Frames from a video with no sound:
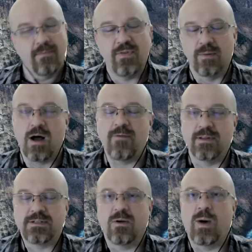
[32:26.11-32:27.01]

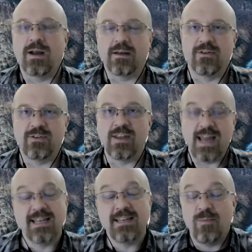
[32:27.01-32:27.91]
Thermophilus aquaticus. It's an
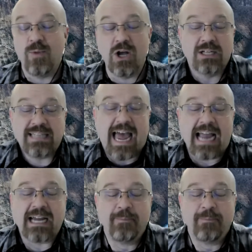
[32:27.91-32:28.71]
enzyme we call TAC.